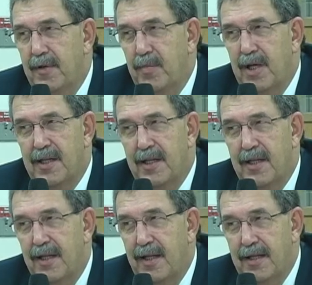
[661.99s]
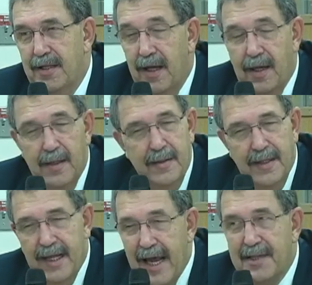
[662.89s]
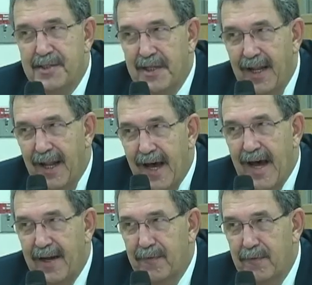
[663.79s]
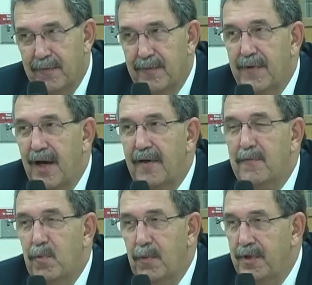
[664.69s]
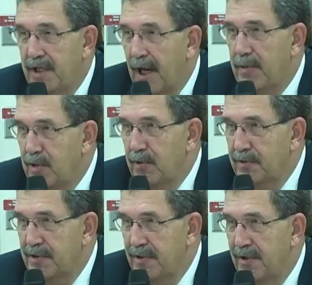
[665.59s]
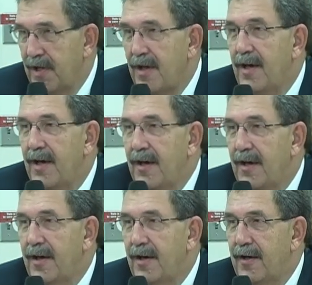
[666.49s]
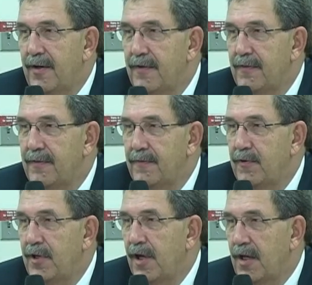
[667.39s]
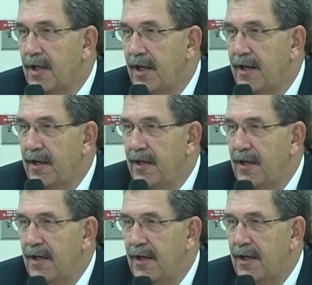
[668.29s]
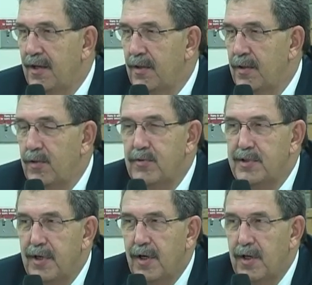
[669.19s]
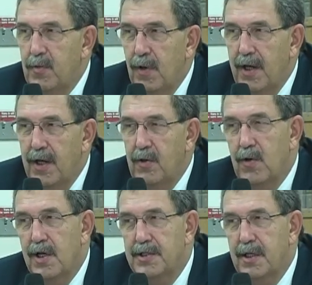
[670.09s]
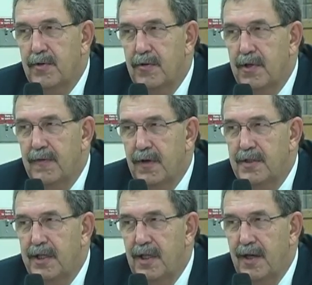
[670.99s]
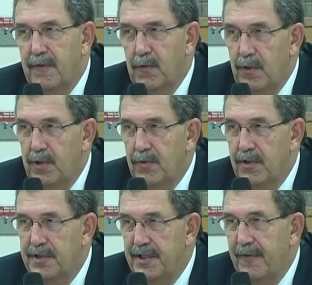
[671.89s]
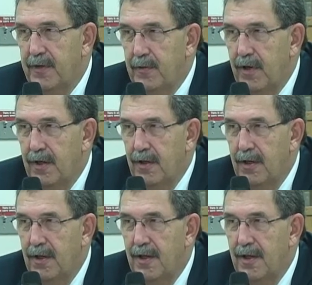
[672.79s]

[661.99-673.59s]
admit, that's a lot of W's for a young lady, and you started running cross-country at the varsity level when you were a 7th grader.